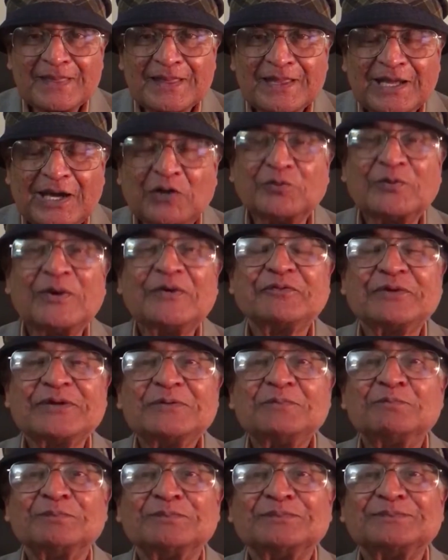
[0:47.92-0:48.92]

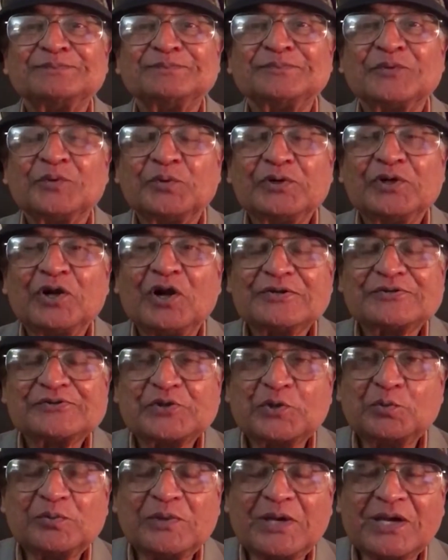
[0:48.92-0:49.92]
However, we
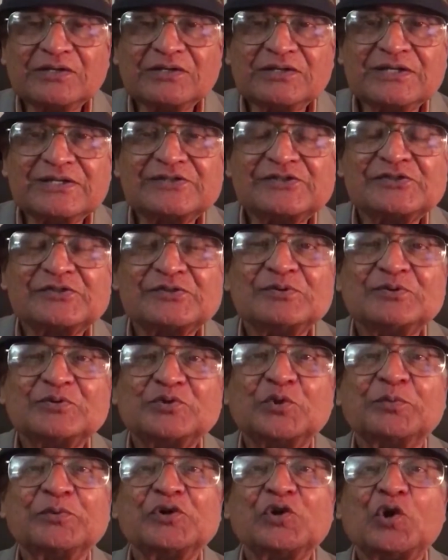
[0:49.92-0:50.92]
also want this
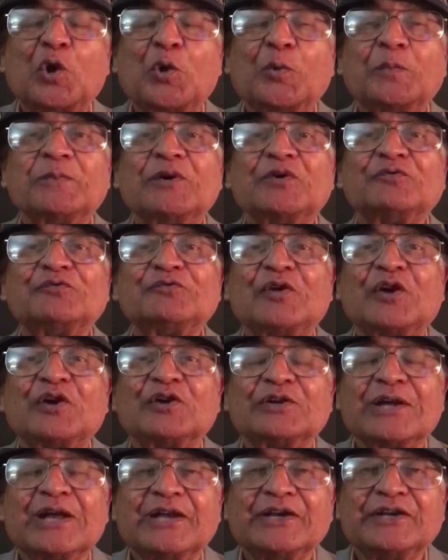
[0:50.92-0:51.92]
to be open
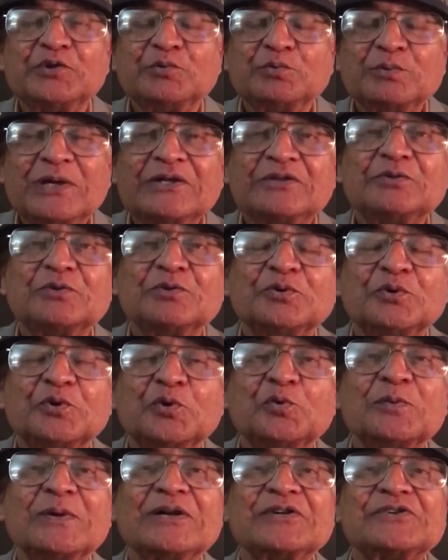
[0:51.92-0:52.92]
for anyone
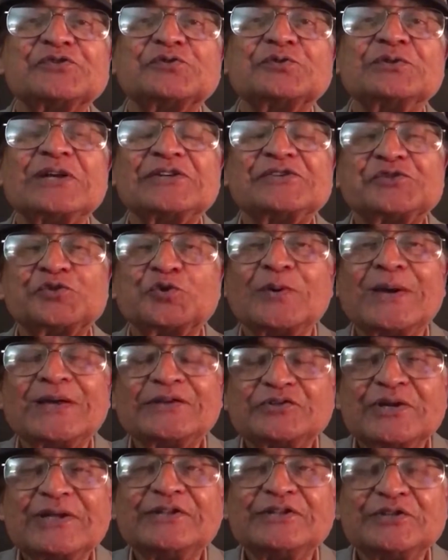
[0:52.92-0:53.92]
who wants just to
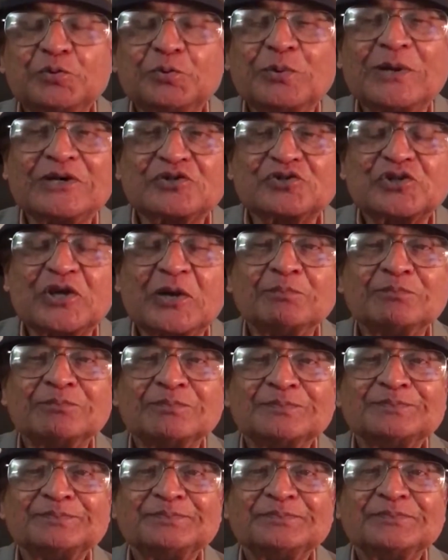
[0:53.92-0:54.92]
attend the workshop
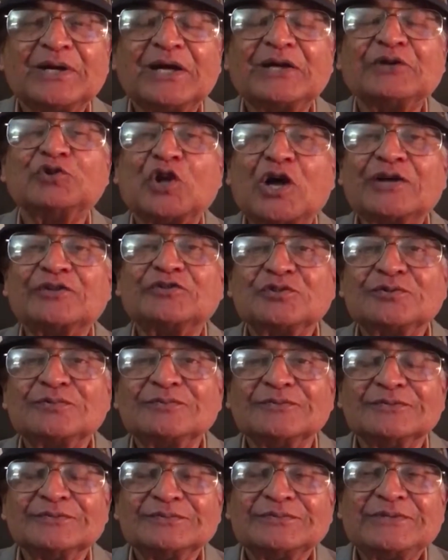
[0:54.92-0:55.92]
and not
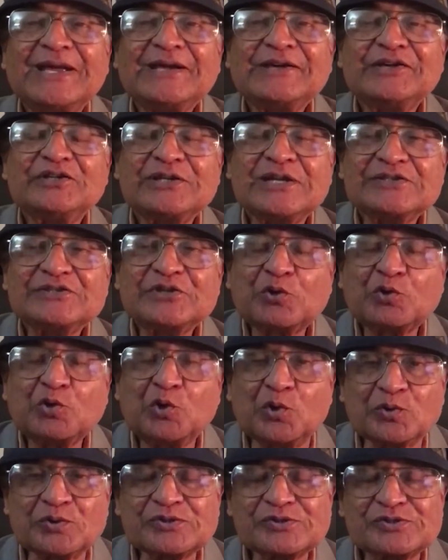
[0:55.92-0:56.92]
take it as a
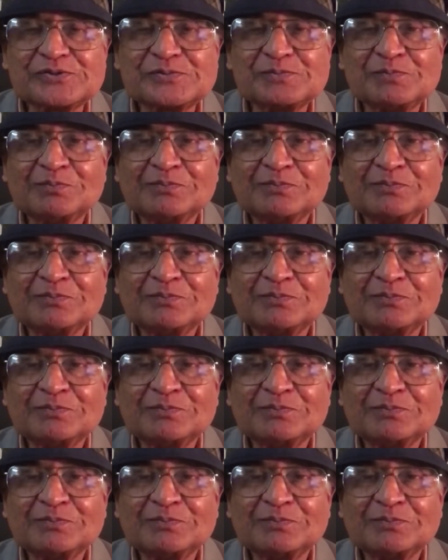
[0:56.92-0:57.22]
course.